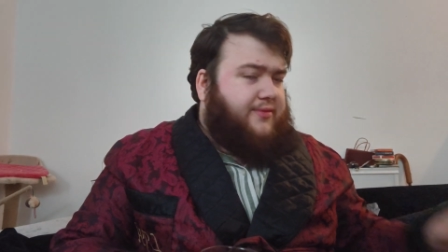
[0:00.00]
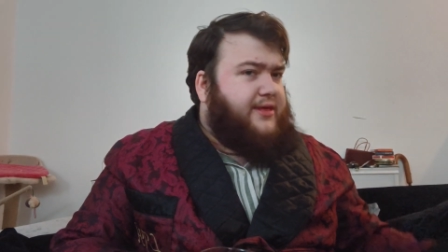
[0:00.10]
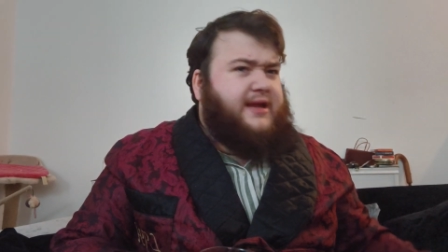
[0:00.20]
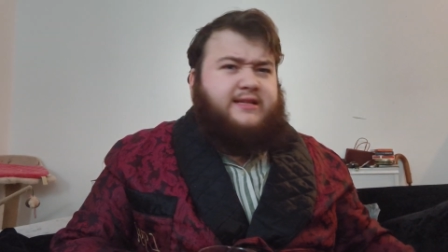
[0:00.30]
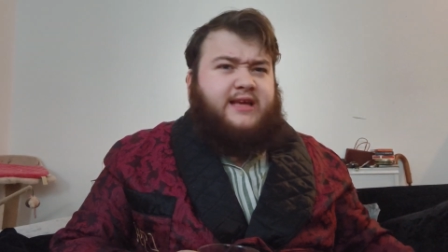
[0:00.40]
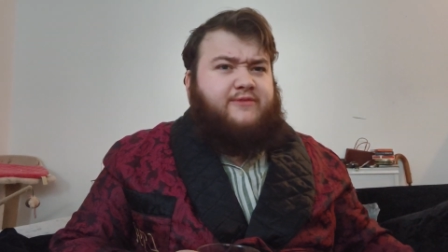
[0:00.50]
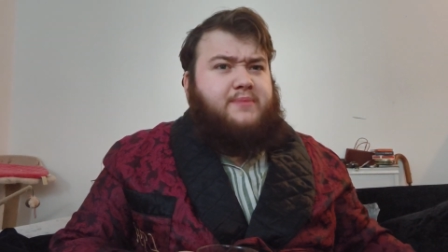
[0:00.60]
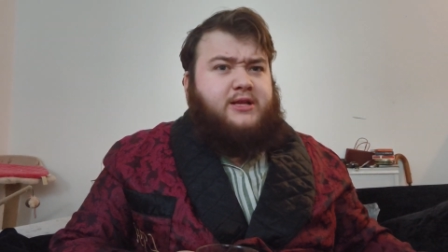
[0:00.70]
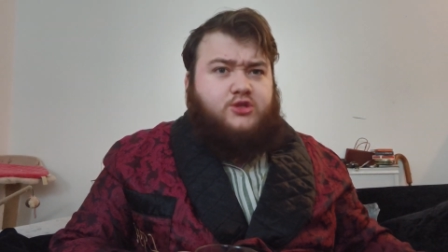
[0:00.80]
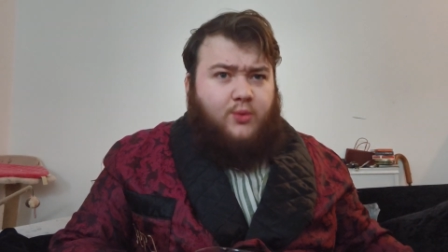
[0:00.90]
These give
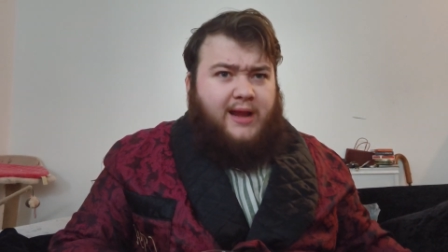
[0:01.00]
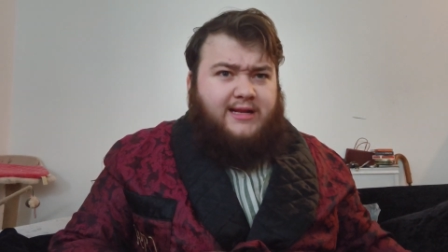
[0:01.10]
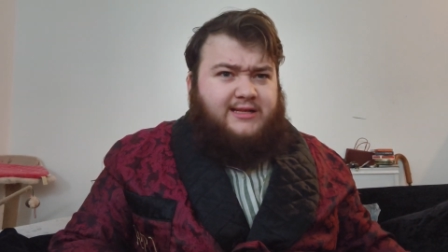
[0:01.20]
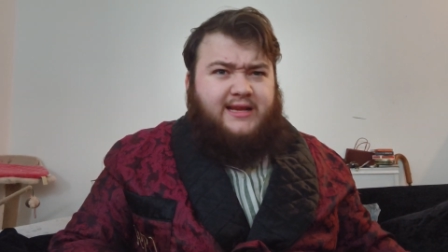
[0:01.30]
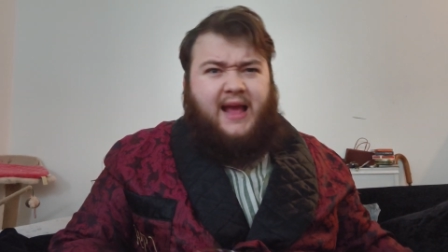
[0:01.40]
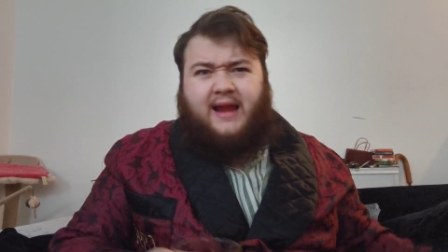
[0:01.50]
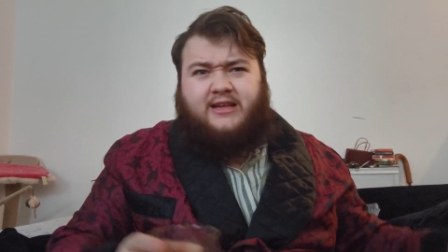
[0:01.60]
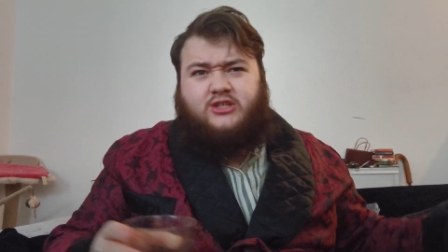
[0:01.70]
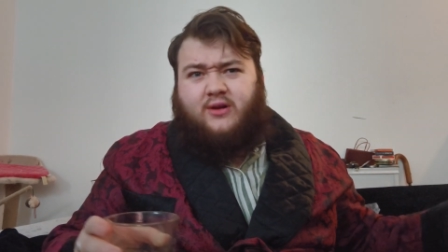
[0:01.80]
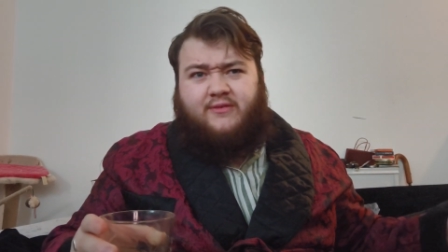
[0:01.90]
me 20 and
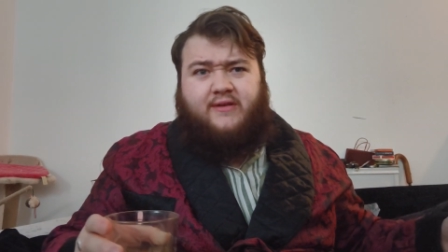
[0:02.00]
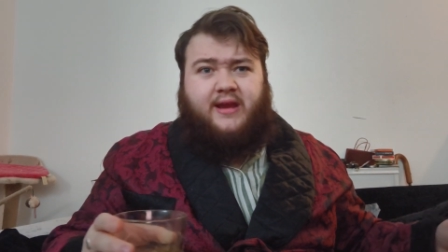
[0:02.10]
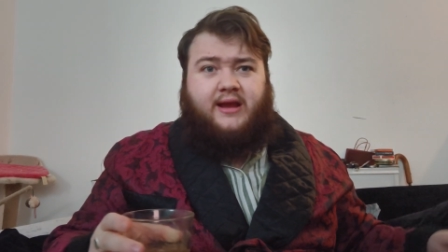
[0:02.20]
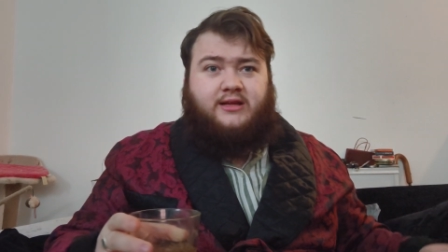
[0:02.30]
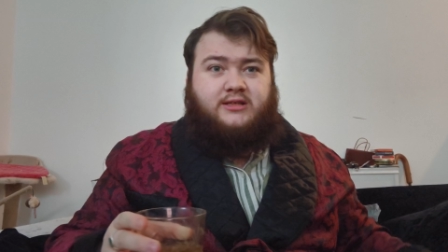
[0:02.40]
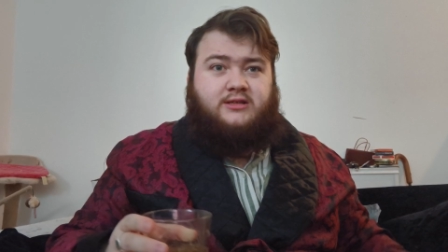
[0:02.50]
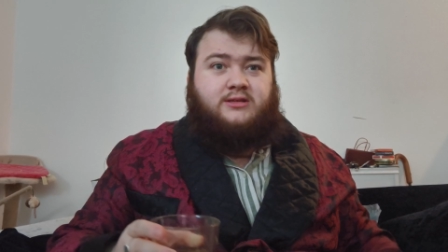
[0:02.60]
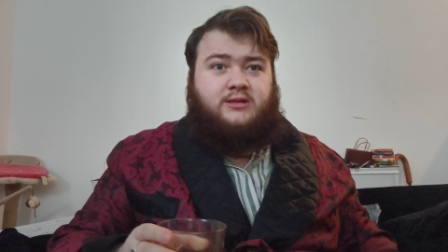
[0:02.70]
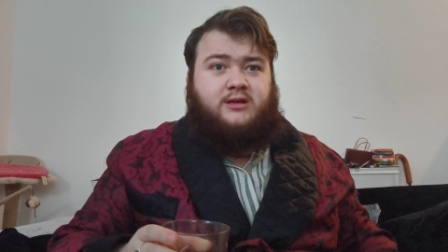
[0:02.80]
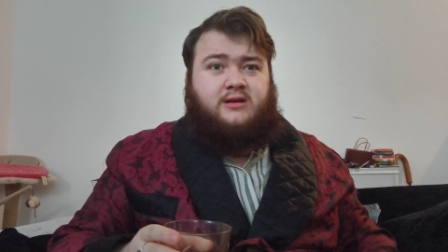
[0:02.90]
it's not very nice.
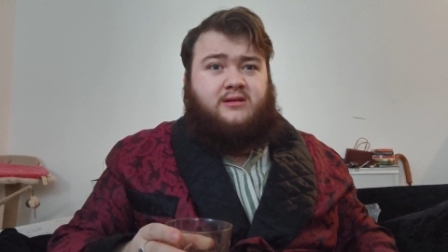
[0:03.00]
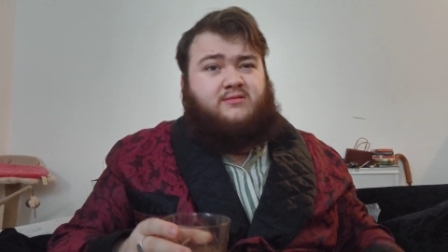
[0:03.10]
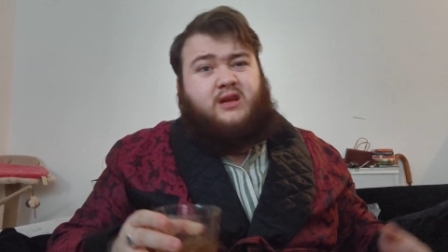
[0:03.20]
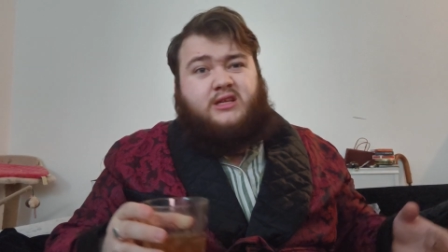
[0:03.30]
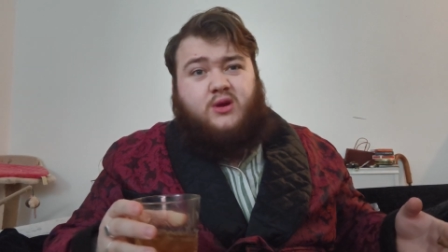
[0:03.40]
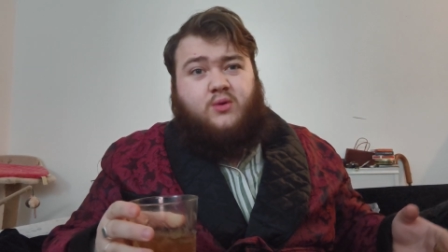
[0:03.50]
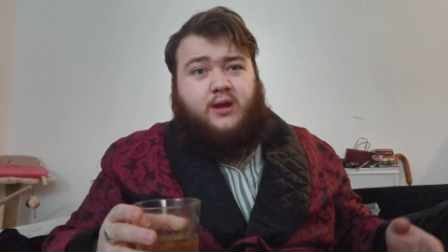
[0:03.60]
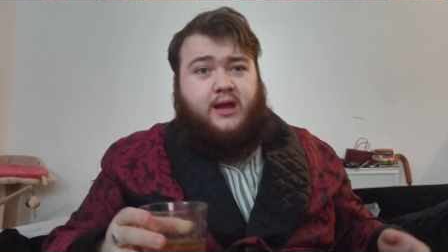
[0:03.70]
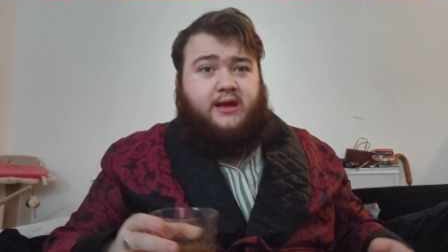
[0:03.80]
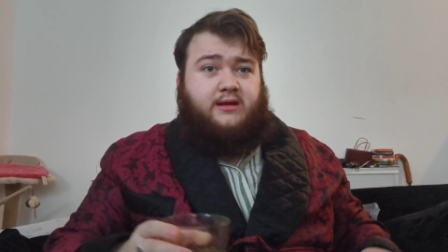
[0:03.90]
It's
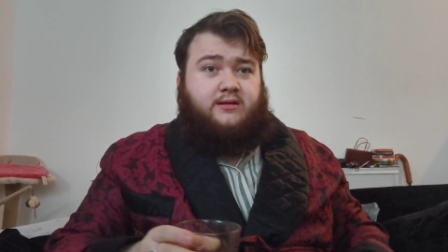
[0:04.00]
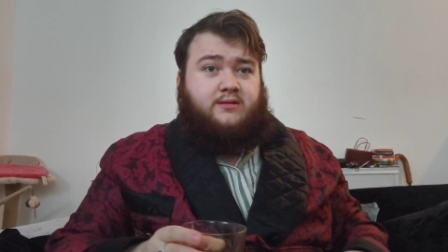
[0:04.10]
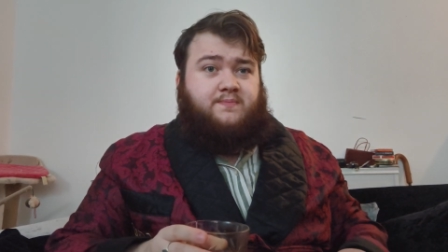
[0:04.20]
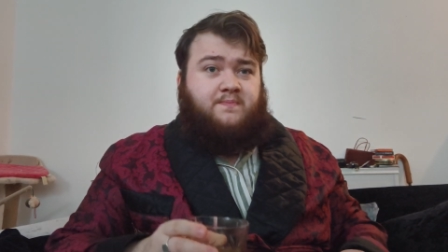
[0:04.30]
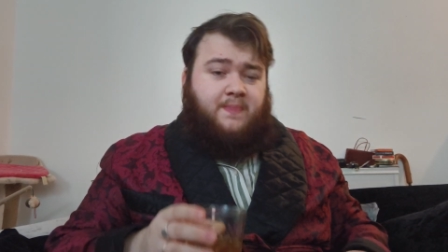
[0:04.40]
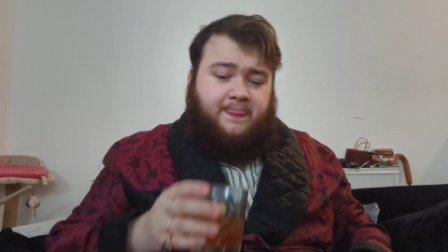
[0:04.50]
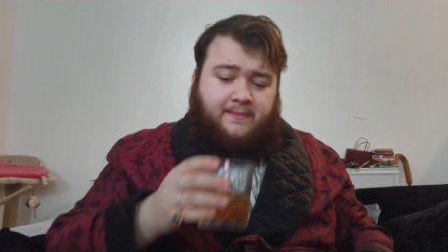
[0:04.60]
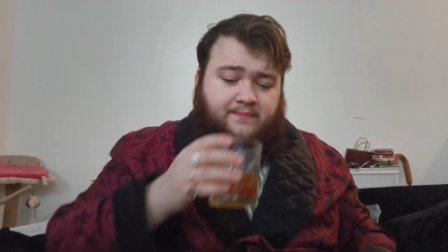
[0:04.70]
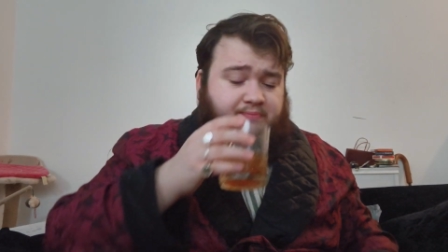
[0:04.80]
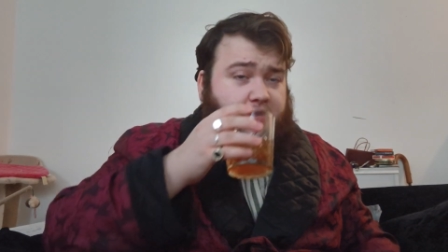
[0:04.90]
okay.
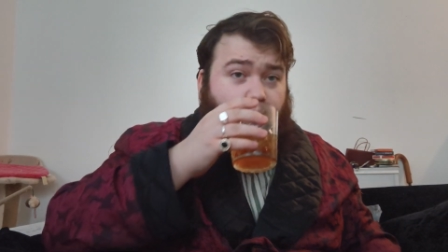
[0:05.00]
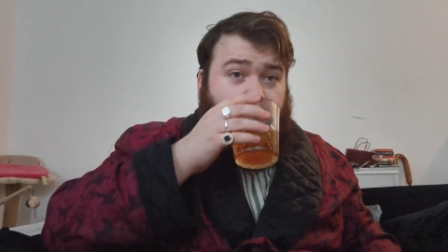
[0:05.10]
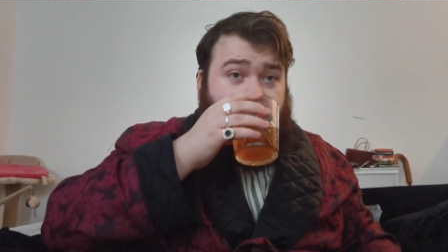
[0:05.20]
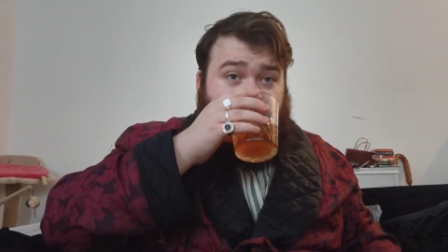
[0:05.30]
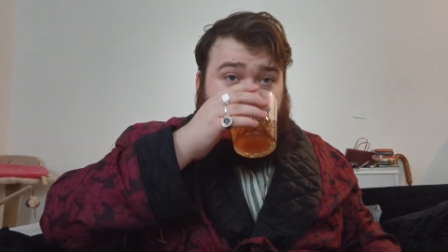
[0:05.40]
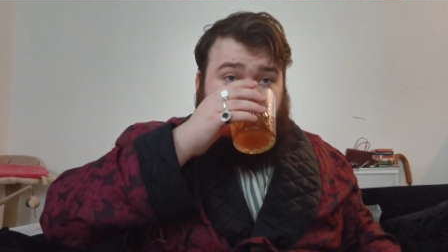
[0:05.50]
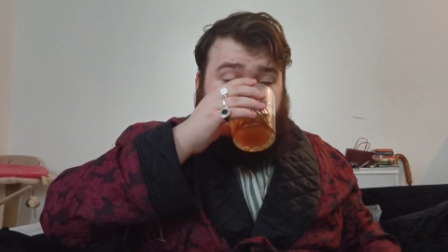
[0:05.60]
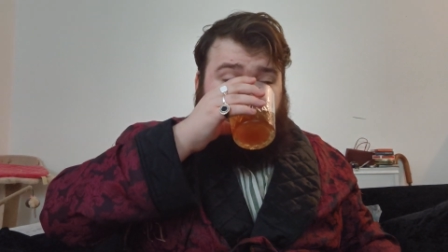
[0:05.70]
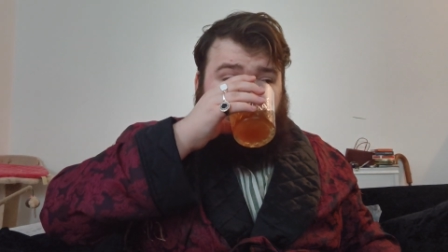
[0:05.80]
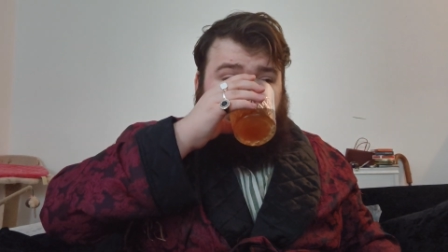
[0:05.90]
Wouldn't
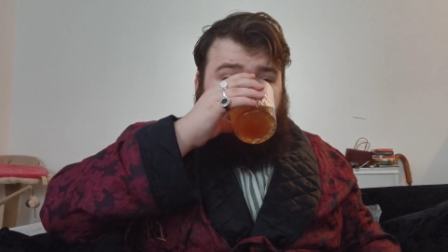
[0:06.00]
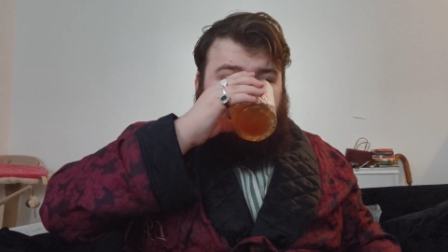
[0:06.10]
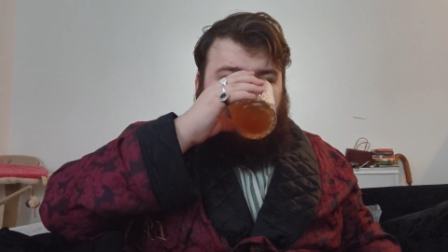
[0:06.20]
recommend them.